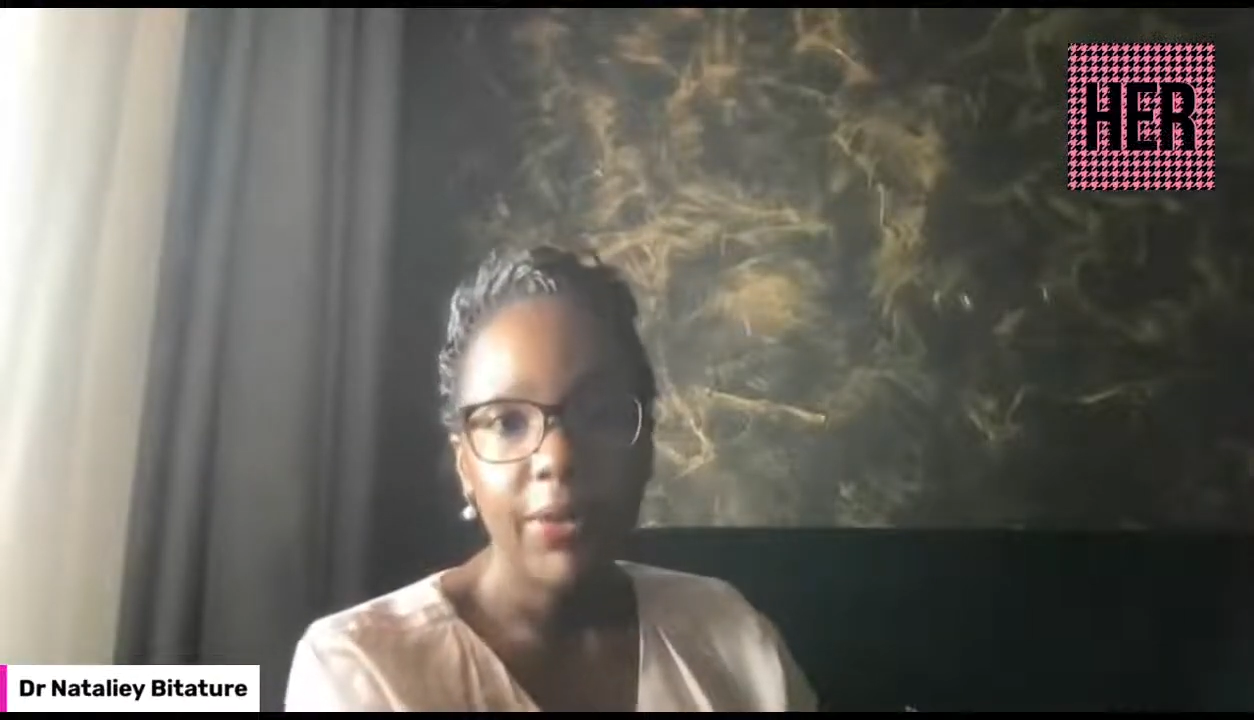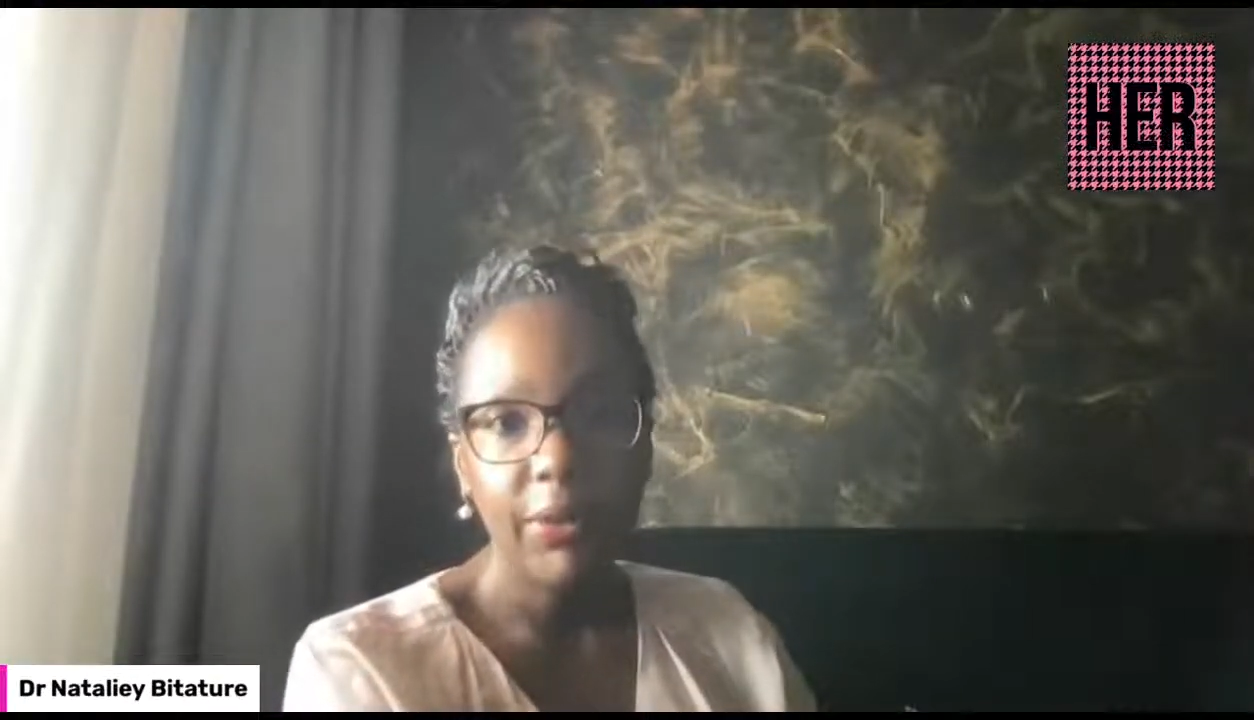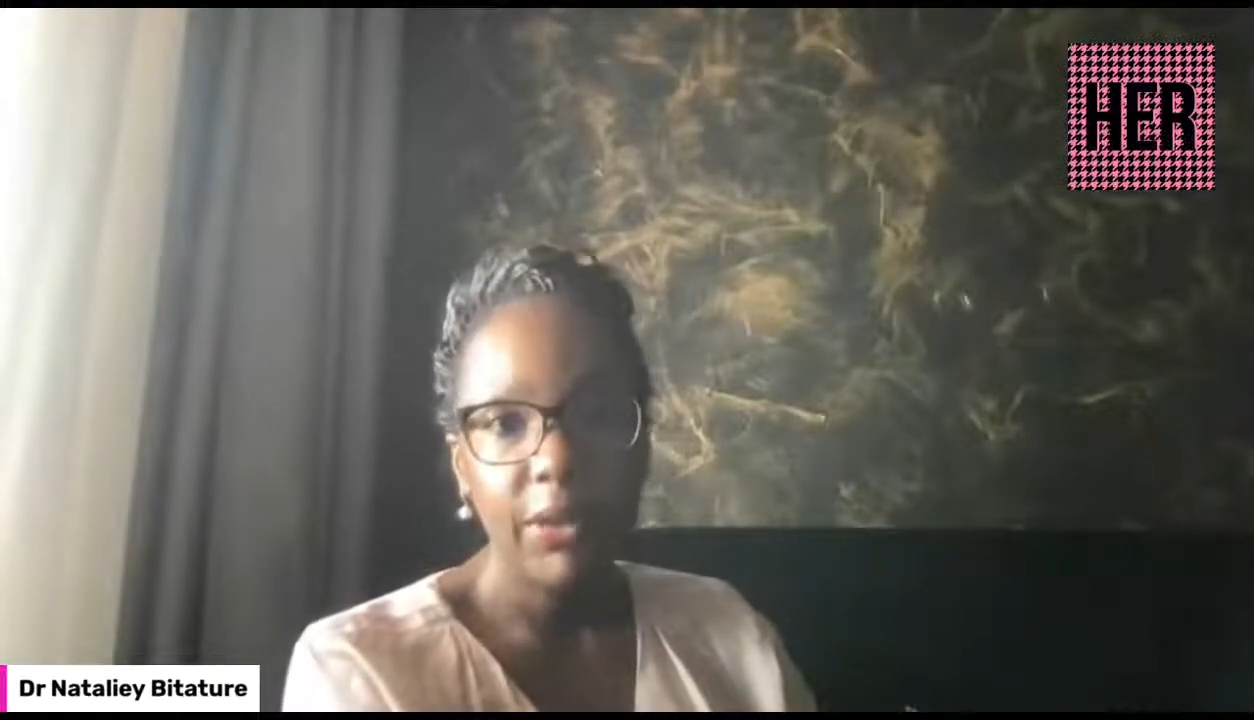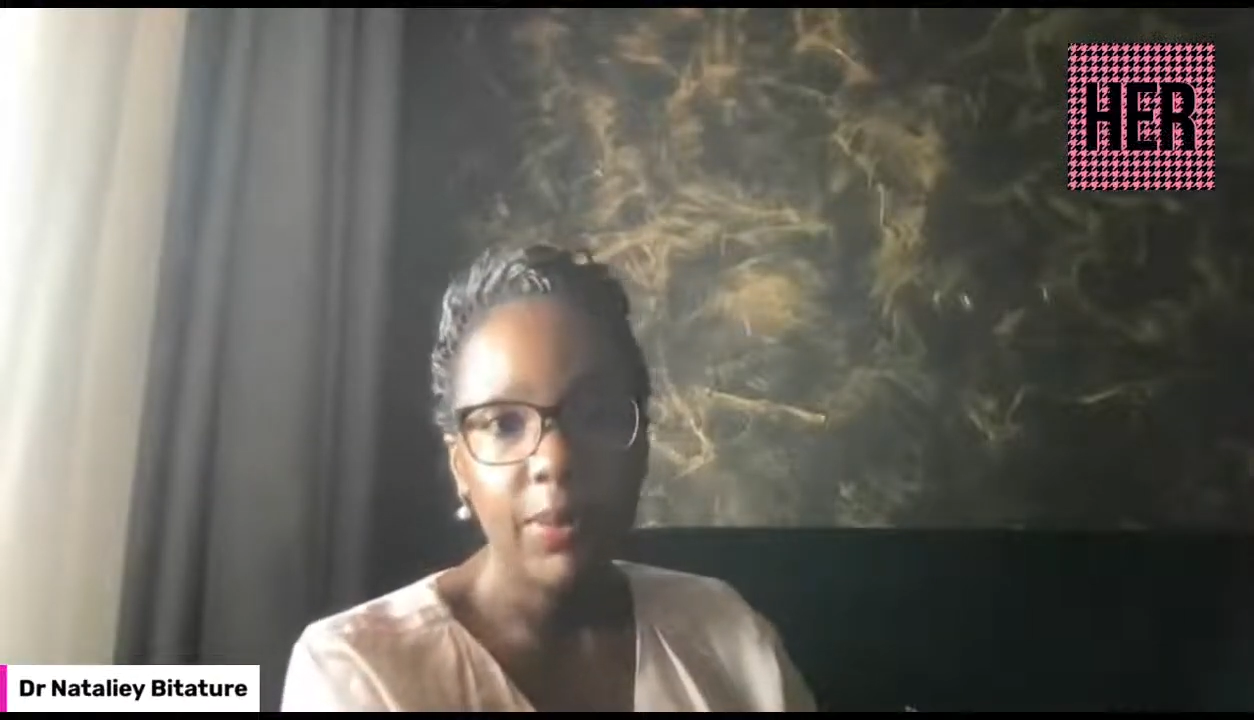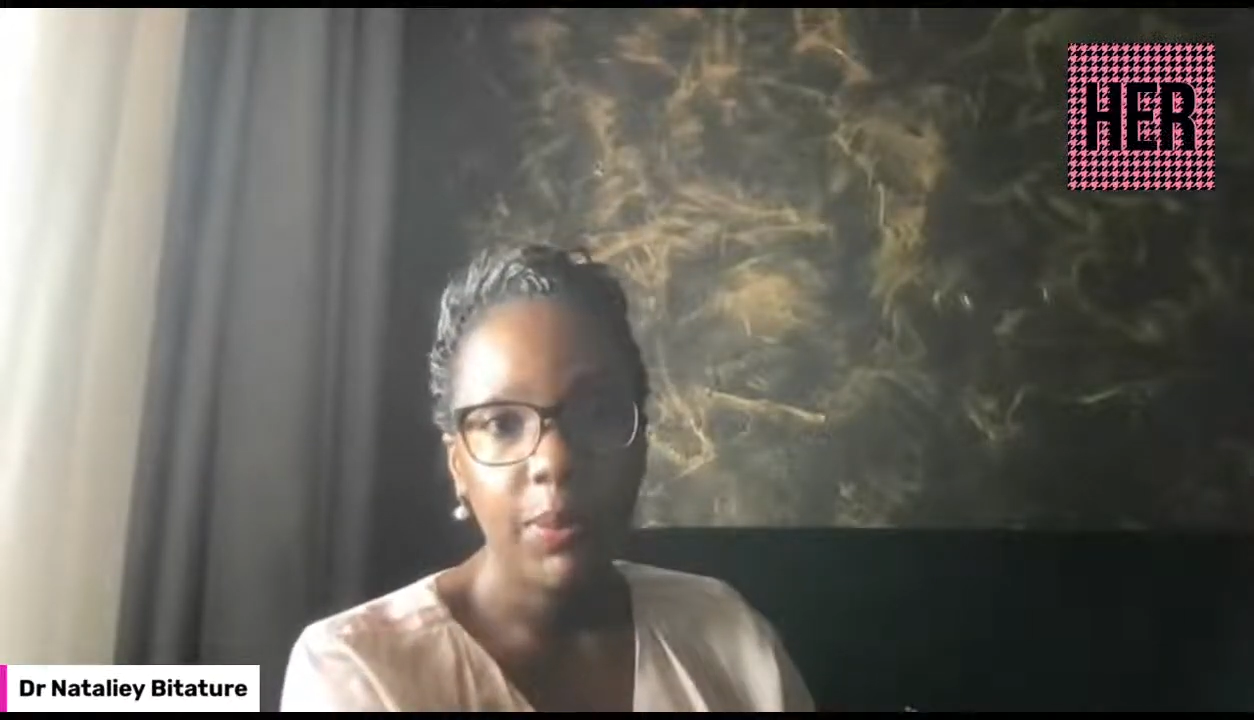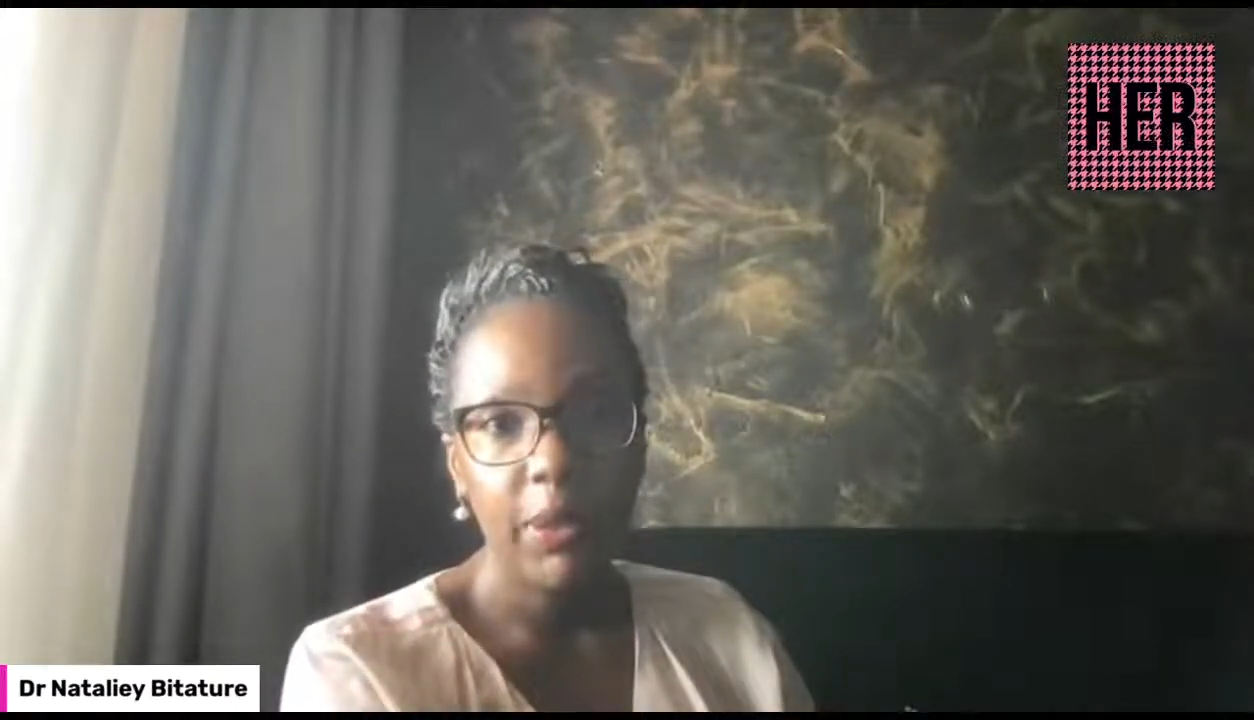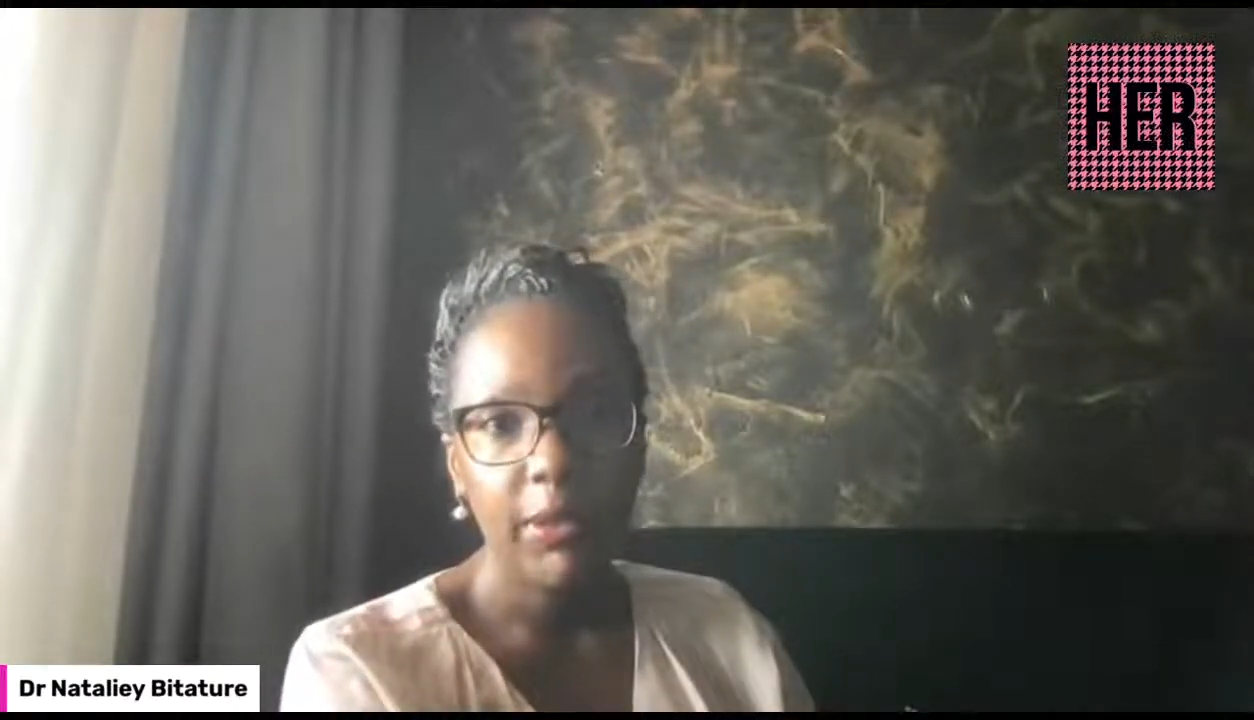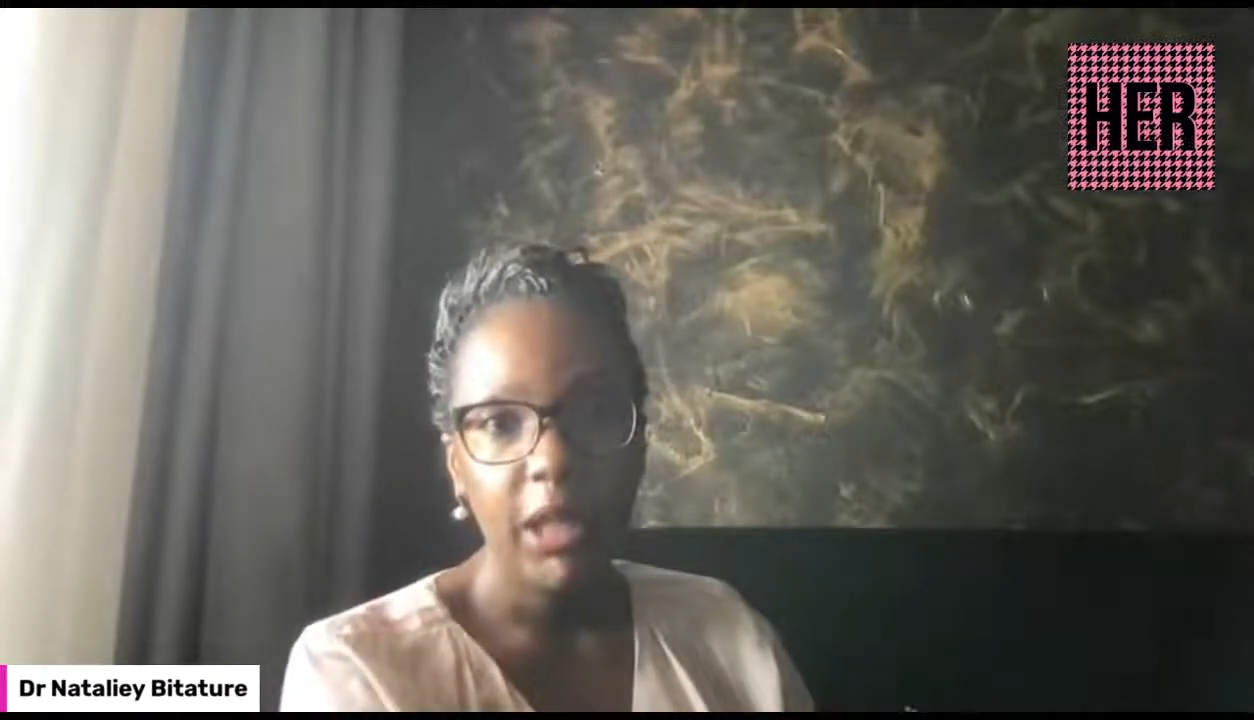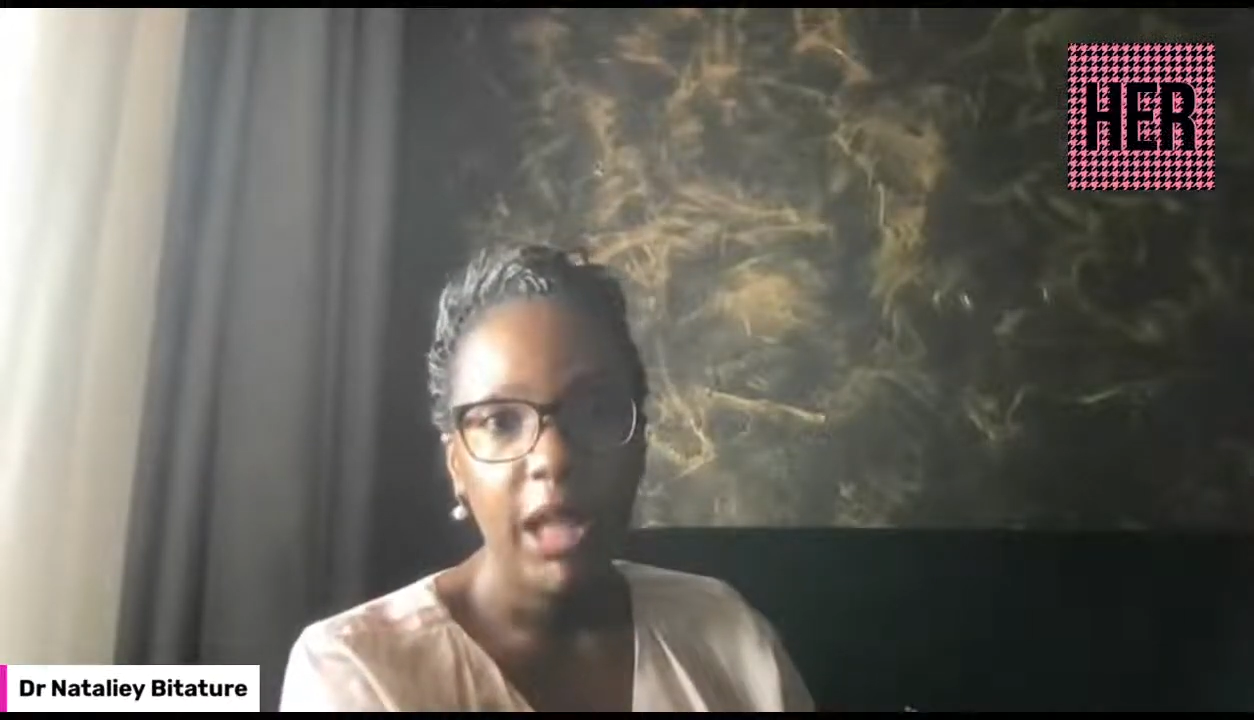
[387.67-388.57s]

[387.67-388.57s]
firstborn